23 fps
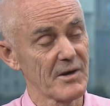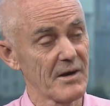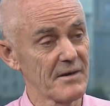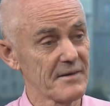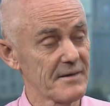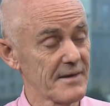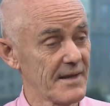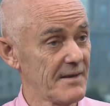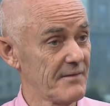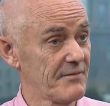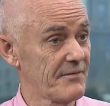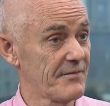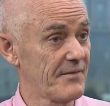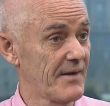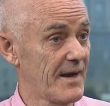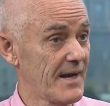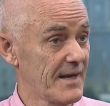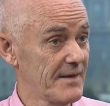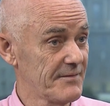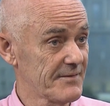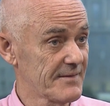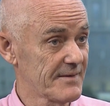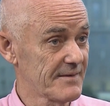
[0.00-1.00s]
on day
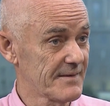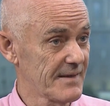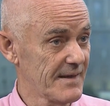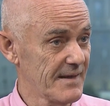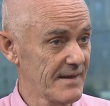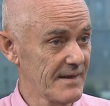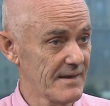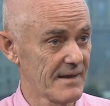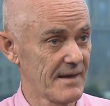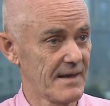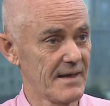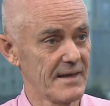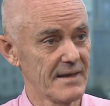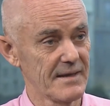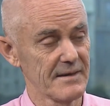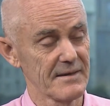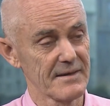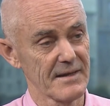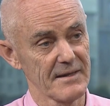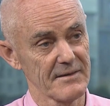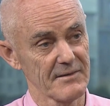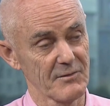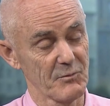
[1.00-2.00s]
5 today,
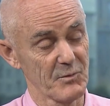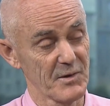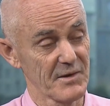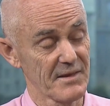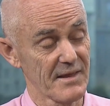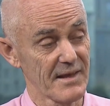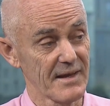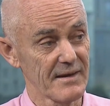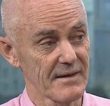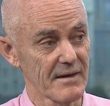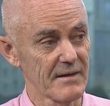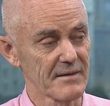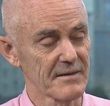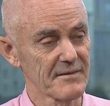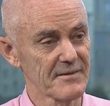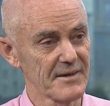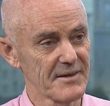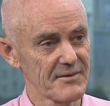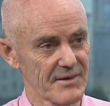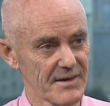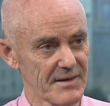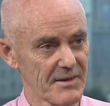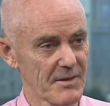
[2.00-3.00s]
and we think,
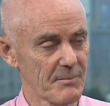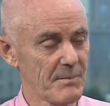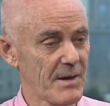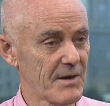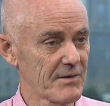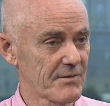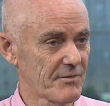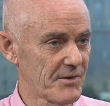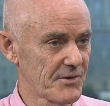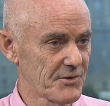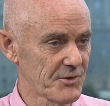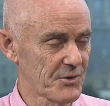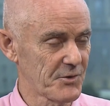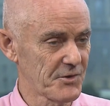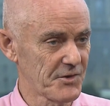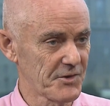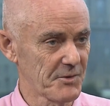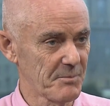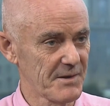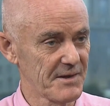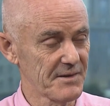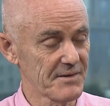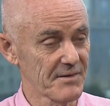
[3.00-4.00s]
considering the amount of resources
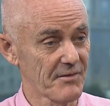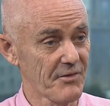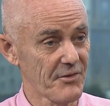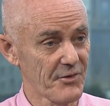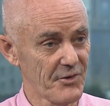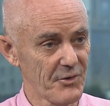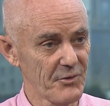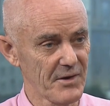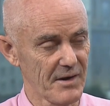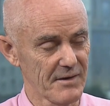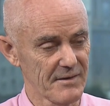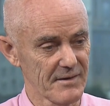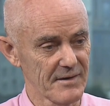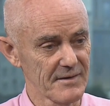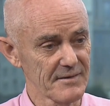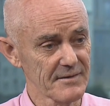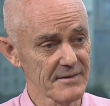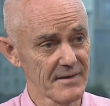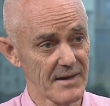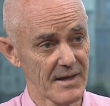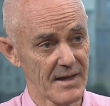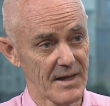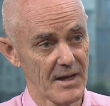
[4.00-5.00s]
the police have thrown at us,
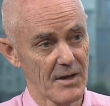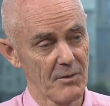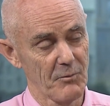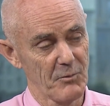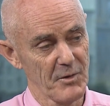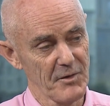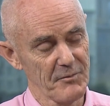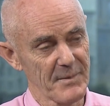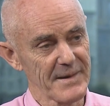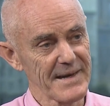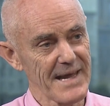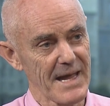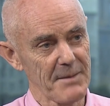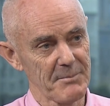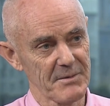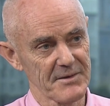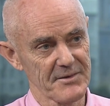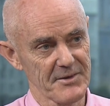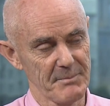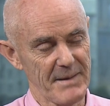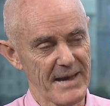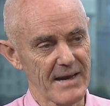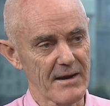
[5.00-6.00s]
we've been able
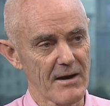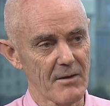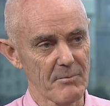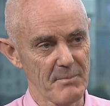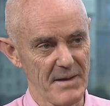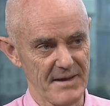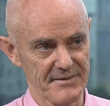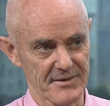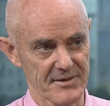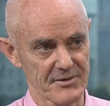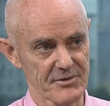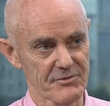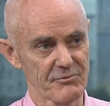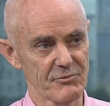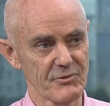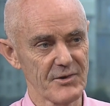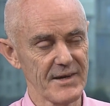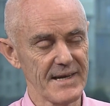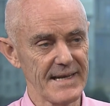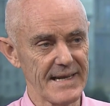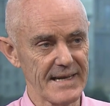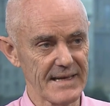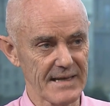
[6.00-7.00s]
to make our message really